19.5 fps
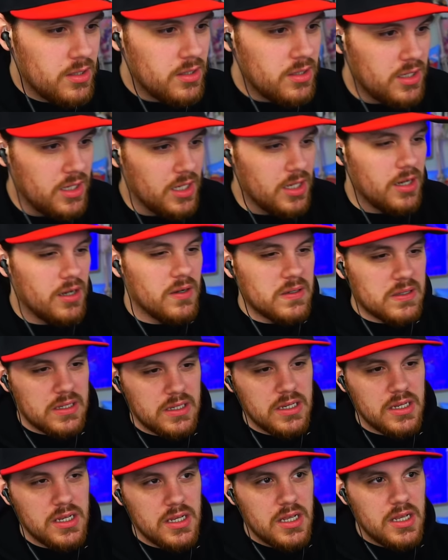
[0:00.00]
You know?
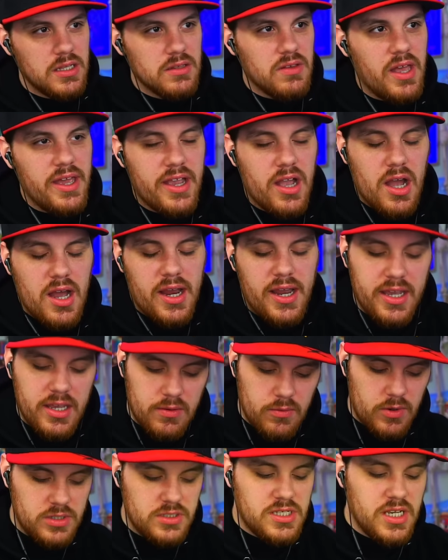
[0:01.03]
Like, all right,
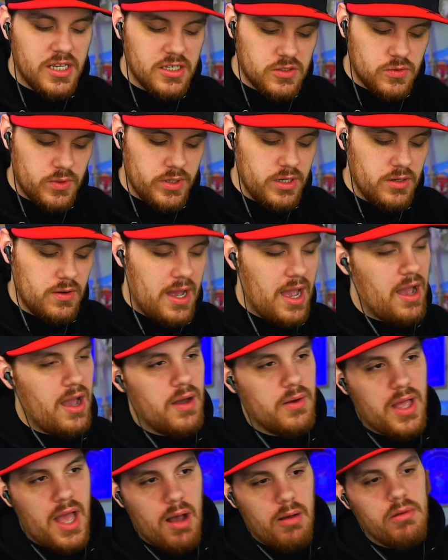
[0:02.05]
once he gets Ryu,
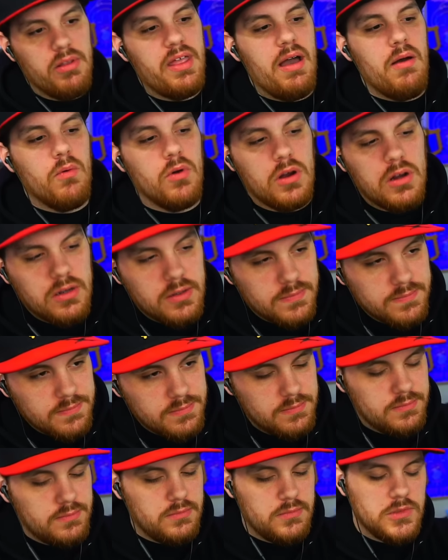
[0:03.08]
how will that work?
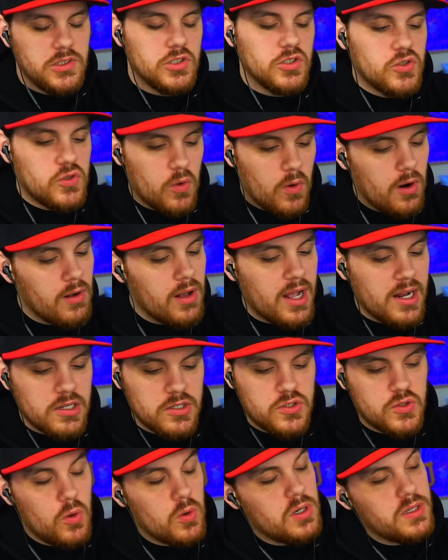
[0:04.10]
Zoro got a
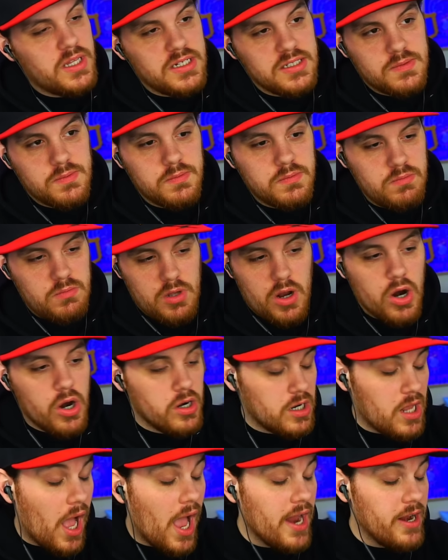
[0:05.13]
sword that has
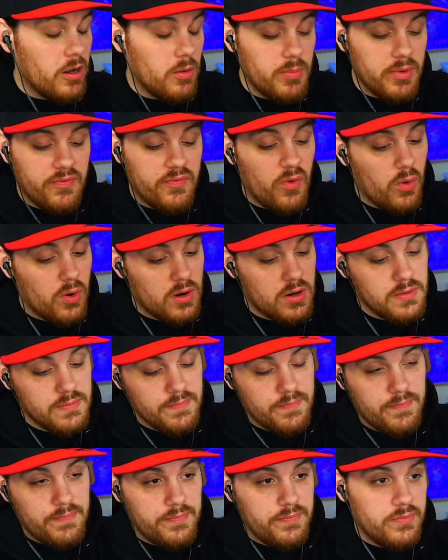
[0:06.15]
hurt Kaido before.
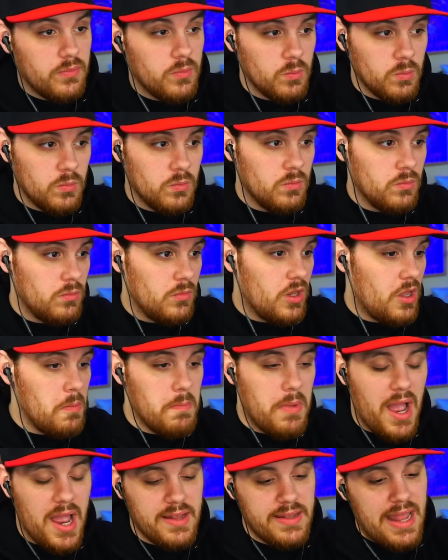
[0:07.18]

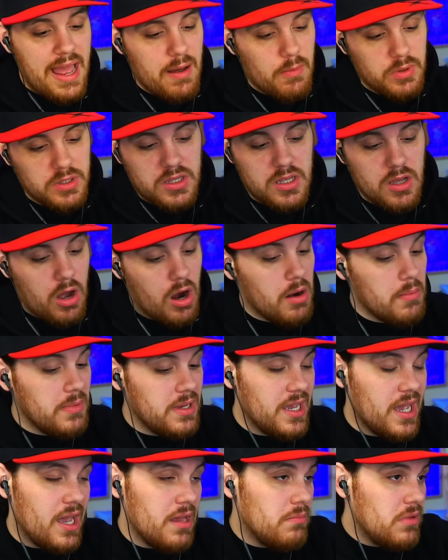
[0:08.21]
Combine that with the
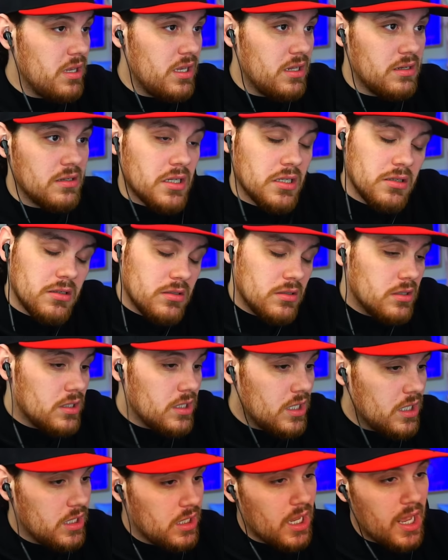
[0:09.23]
army, I mean,
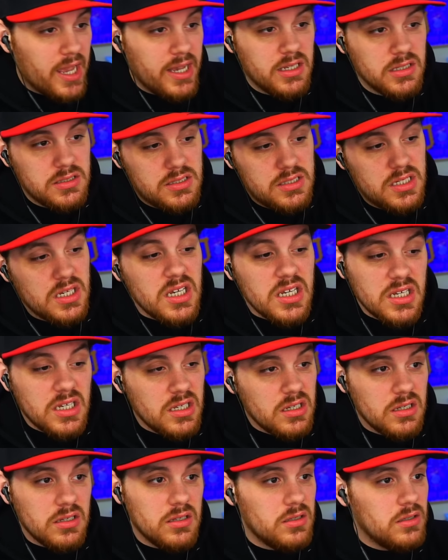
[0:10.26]
I can see
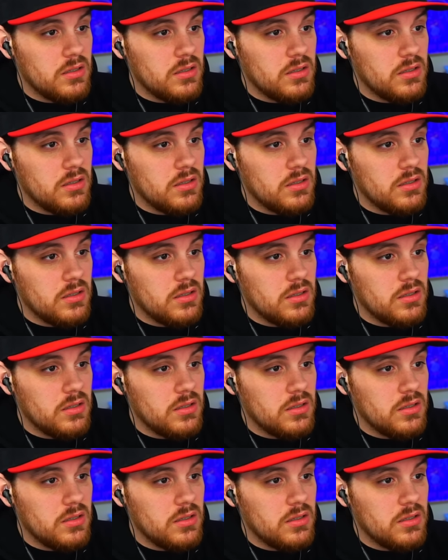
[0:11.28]
it.